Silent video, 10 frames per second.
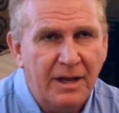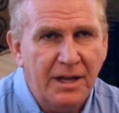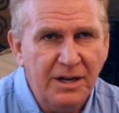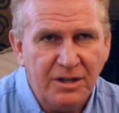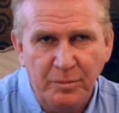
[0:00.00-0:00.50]

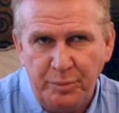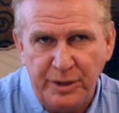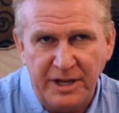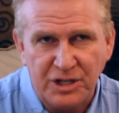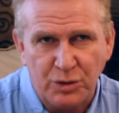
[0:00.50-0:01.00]

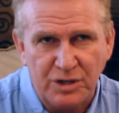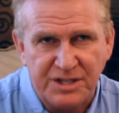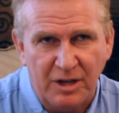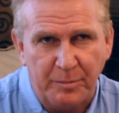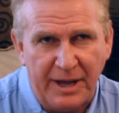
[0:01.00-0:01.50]
Incomplete short
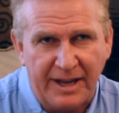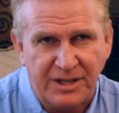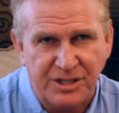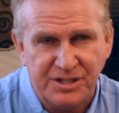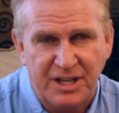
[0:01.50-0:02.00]
sale
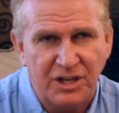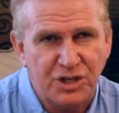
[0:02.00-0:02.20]
packages get